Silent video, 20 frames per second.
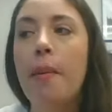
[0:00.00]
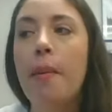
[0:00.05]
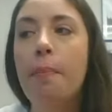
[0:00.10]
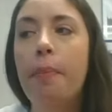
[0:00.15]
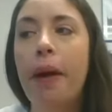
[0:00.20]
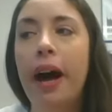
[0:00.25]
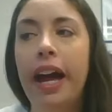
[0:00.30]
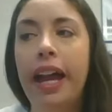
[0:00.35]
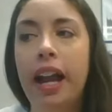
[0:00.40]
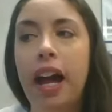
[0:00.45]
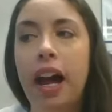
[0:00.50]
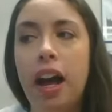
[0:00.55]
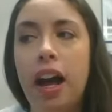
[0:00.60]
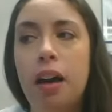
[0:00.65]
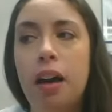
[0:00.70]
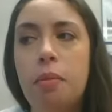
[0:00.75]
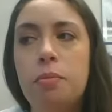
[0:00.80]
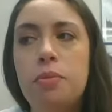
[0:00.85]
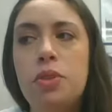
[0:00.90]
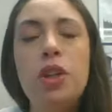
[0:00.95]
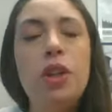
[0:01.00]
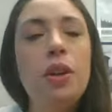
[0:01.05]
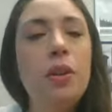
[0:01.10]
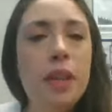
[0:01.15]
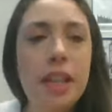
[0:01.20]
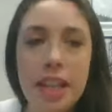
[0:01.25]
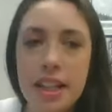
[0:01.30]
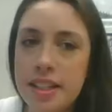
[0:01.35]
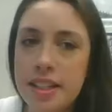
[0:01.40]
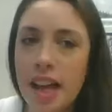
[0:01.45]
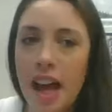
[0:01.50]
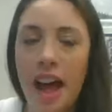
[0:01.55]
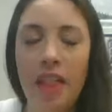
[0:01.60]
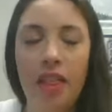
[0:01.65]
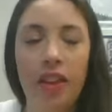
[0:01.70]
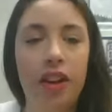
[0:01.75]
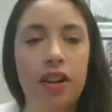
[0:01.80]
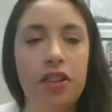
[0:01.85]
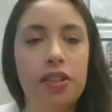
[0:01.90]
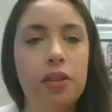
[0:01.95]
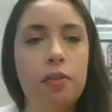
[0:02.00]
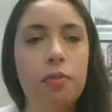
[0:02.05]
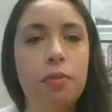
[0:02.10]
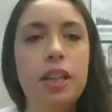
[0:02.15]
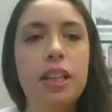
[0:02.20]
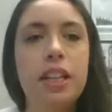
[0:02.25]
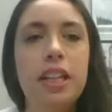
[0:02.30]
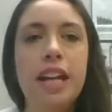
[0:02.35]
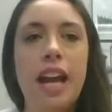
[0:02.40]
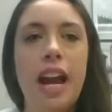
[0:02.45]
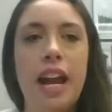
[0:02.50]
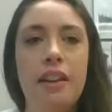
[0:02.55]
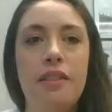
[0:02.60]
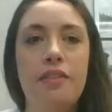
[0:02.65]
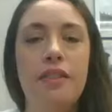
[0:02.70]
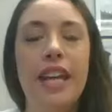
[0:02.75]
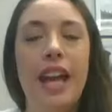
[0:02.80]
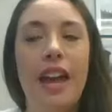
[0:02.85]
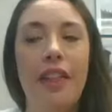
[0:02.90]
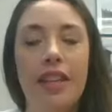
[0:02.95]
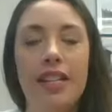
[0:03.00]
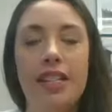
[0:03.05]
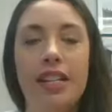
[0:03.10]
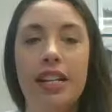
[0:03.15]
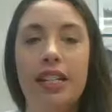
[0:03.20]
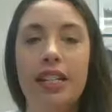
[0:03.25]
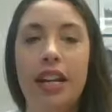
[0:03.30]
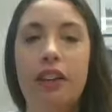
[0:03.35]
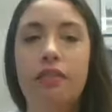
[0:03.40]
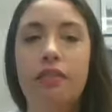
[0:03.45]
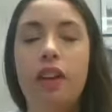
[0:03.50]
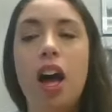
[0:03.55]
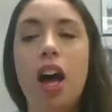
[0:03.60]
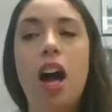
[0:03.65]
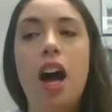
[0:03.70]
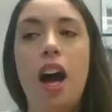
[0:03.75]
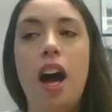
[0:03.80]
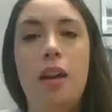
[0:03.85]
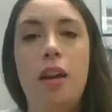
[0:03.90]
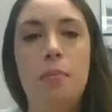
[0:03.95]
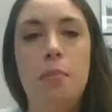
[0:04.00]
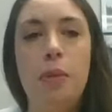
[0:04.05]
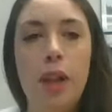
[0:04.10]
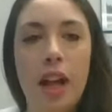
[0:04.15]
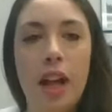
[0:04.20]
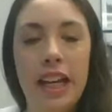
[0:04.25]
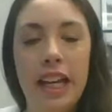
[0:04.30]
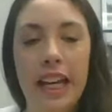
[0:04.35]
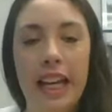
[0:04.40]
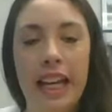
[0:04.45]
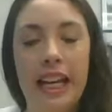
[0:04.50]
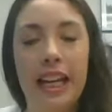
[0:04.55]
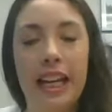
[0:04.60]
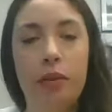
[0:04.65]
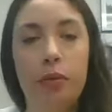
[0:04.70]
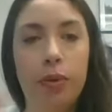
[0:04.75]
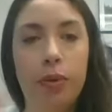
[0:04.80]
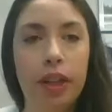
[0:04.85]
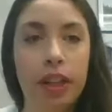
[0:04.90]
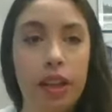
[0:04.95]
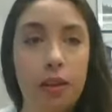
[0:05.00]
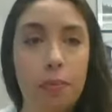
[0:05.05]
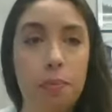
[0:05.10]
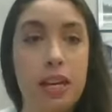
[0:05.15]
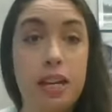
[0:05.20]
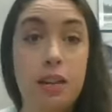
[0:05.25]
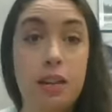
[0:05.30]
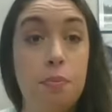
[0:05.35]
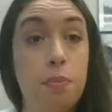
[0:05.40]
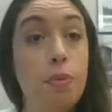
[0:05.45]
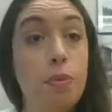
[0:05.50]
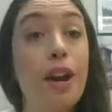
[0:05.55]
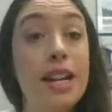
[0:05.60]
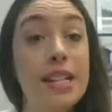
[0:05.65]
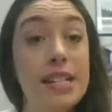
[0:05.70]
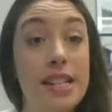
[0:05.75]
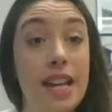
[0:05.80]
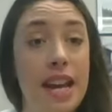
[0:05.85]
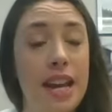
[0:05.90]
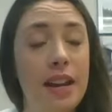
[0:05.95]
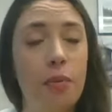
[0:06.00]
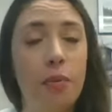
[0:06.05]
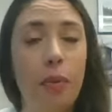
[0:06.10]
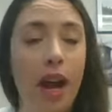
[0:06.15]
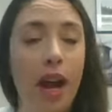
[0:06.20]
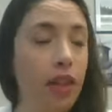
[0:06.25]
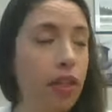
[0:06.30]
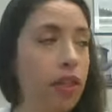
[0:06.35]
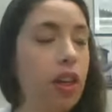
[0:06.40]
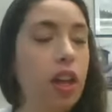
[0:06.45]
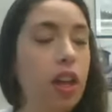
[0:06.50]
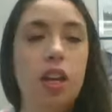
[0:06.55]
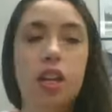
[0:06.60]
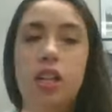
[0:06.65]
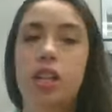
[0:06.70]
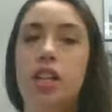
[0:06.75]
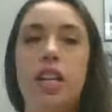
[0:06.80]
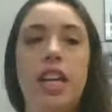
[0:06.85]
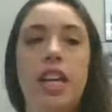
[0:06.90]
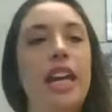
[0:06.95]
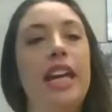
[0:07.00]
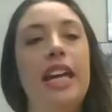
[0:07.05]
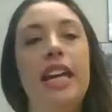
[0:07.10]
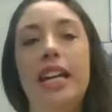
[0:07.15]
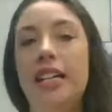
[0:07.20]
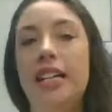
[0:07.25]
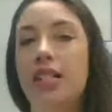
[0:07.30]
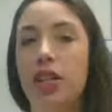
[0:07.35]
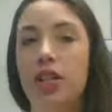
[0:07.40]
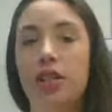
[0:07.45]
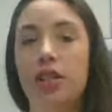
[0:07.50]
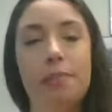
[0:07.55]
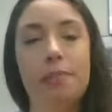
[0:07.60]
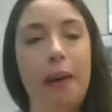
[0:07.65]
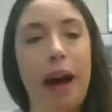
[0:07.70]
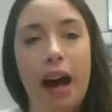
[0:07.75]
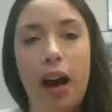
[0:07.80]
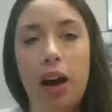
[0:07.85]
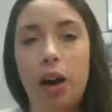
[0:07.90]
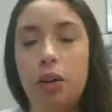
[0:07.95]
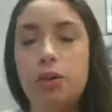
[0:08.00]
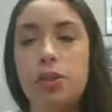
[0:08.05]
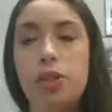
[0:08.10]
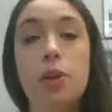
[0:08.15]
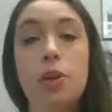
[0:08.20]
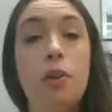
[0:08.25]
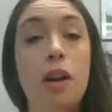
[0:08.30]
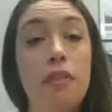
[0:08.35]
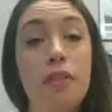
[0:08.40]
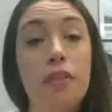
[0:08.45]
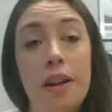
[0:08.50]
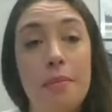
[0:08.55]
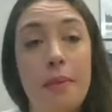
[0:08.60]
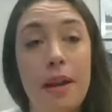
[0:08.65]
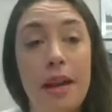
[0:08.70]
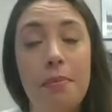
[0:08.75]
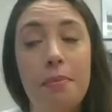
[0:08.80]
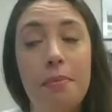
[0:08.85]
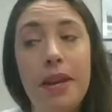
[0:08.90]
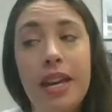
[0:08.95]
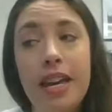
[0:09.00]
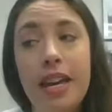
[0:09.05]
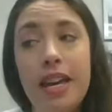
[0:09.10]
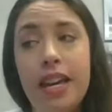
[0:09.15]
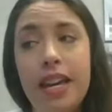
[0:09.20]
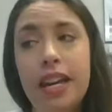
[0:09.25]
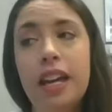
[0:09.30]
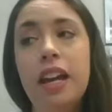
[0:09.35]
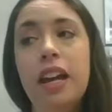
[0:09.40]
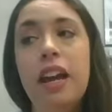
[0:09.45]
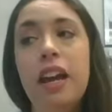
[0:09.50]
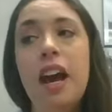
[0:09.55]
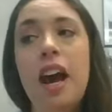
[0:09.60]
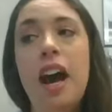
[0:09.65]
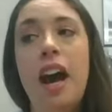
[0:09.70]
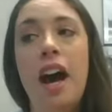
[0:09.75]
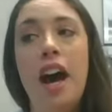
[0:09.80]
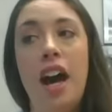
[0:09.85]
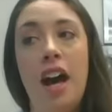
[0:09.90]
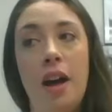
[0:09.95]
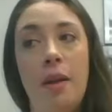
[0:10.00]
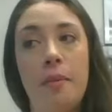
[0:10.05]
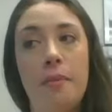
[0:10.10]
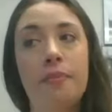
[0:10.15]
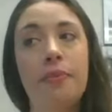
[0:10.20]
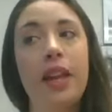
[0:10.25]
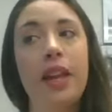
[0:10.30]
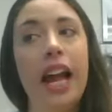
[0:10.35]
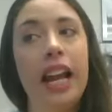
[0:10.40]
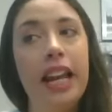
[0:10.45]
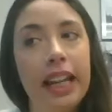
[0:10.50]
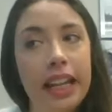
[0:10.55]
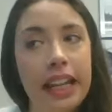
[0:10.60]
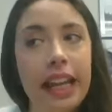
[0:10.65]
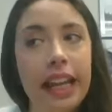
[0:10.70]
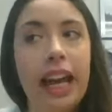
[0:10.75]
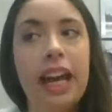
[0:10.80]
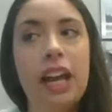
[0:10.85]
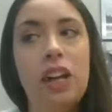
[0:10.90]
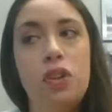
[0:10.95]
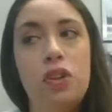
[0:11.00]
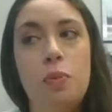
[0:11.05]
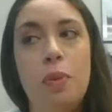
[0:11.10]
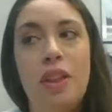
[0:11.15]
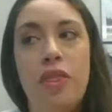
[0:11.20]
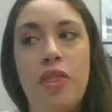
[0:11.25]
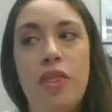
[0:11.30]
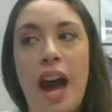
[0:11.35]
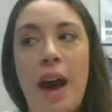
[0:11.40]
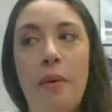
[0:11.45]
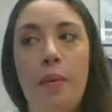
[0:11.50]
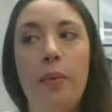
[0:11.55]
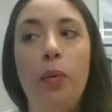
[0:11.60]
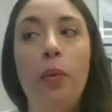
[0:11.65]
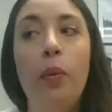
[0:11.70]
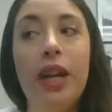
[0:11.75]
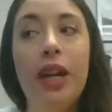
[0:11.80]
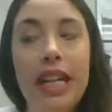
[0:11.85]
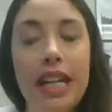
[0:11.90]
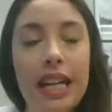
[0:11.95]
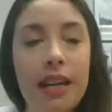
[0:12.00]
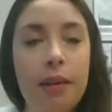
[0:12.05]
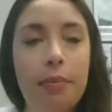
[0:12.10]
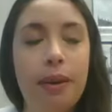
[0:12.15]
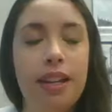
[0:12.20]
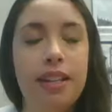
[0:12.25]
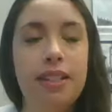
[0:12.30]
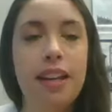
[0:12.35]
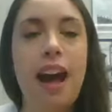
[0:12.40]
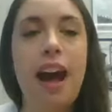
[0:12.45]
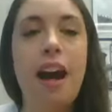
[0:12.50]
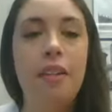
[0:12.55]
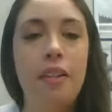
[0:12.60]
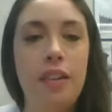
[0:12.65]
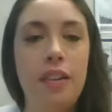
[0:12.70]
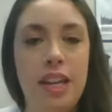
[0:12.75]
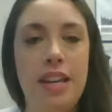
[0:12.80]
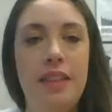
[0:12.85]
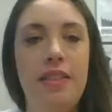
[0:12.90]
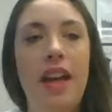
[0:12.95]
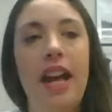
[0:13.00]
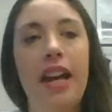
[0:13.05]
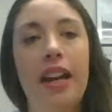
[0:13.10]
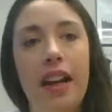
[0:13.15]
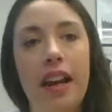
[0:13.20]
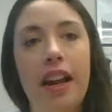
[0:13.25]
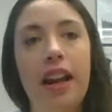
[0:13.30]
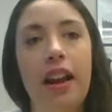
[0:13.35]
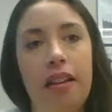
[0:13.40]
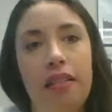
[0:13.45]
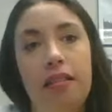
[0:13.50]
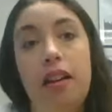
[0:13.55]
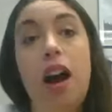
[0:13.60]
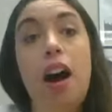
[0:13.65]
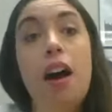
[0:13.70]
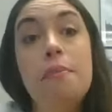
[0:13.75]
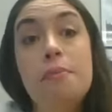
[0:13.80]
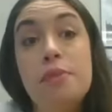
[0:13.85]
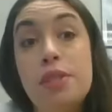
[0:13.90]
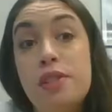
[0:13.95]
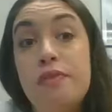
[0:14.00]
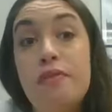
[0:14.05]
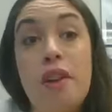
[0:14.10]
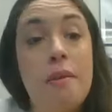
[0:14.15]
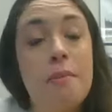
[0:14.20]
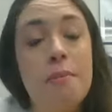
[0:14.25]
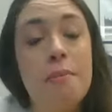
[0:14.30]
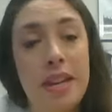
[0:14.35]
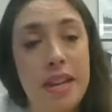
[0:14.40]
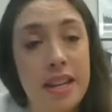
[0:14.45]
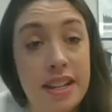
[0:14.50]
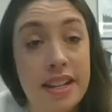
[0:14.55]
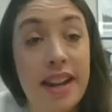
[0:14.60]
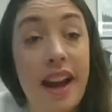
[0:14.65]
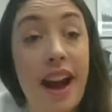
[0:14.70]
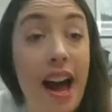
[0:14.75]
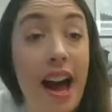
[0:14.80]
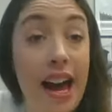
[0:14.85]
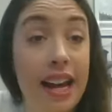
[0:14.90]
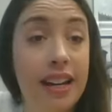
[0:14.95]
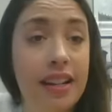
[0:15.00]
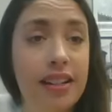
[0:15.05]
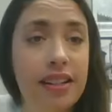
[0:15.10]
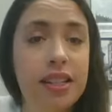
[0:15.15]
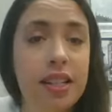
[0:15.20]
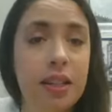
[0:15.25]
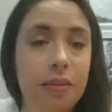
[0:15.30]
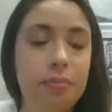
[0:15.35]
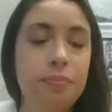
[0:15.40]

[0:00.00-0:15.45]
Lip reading: But tuning into others and really kind of, again, this idea of unplugging and really being present with your kids, your spouse, whoever it may be, and engage with that we mentality that comes from being kind.